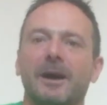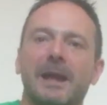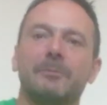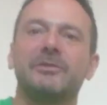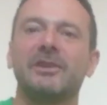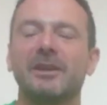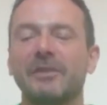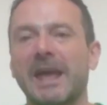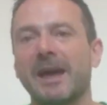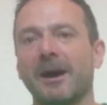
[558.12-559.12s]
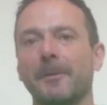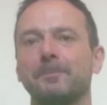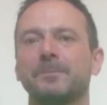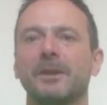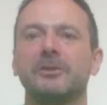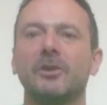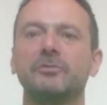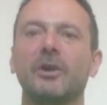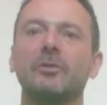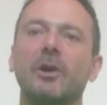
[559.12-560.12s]
emptying of air.
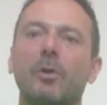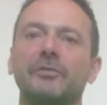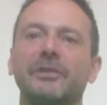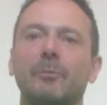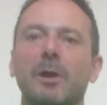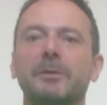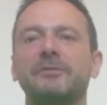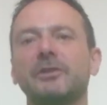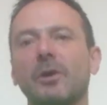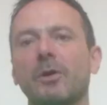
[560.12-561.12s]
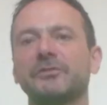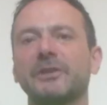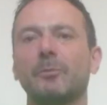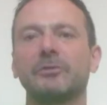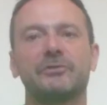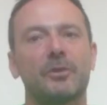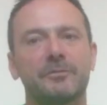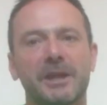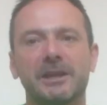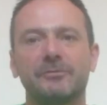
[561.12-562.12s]
Don't go off somewhere. But if you go off somewhere, it's not
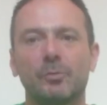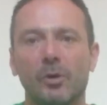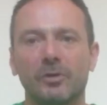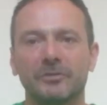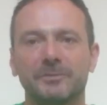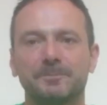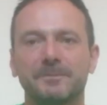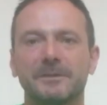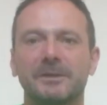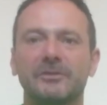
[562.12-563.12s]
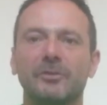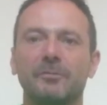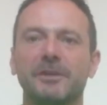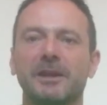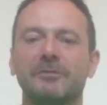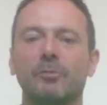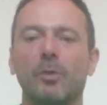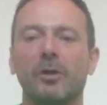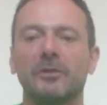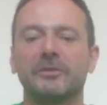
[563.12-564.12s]
the end of the world. It's not the end of the
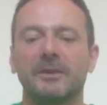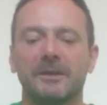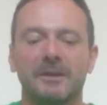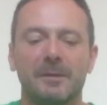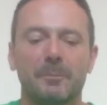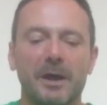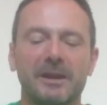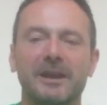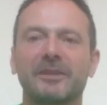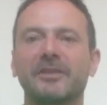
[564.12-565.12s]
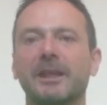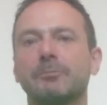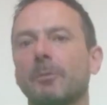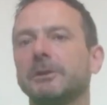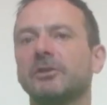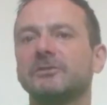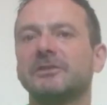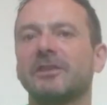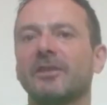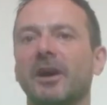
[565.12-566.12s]
world. But like I said, it's probably good to
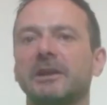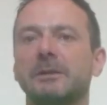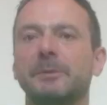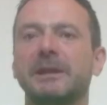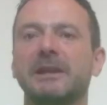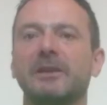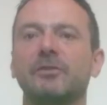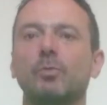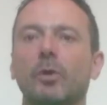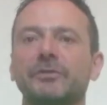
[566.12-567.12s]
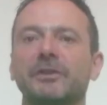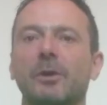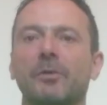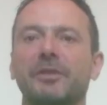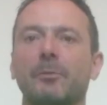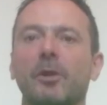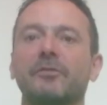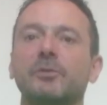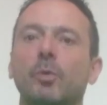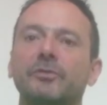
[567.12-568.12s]
decide at the beginning if you want to go off somewhere,
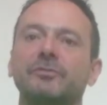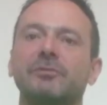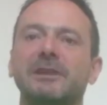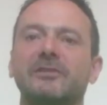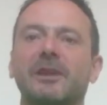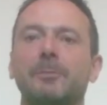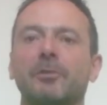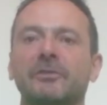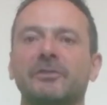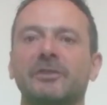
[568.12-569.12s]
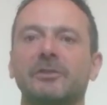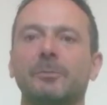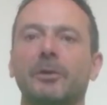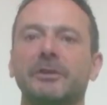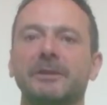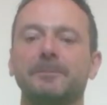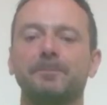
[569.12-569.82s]
if you want to really stay present in your body.